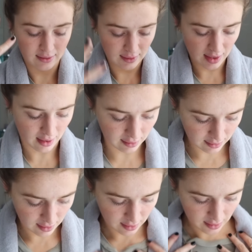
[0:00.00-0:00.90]

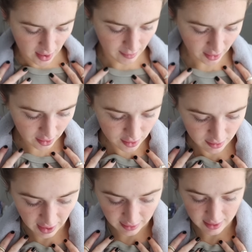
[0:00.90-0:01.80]
yeah, I'm not gonna
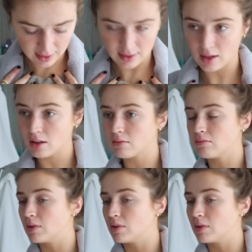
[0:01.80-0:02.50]
do necklaces yet